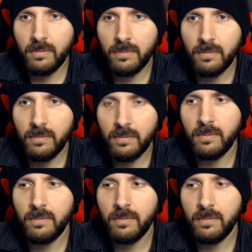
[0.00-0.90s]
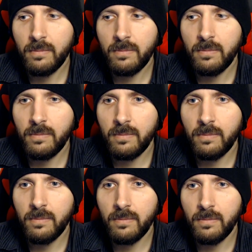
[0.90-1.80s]

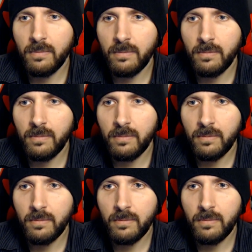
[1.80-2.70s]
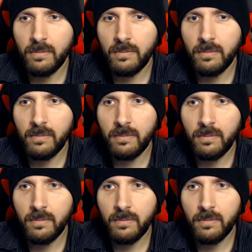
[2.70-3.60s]

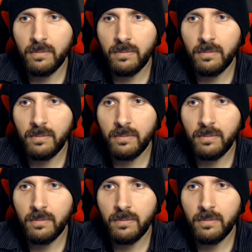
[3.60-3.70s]
(silent)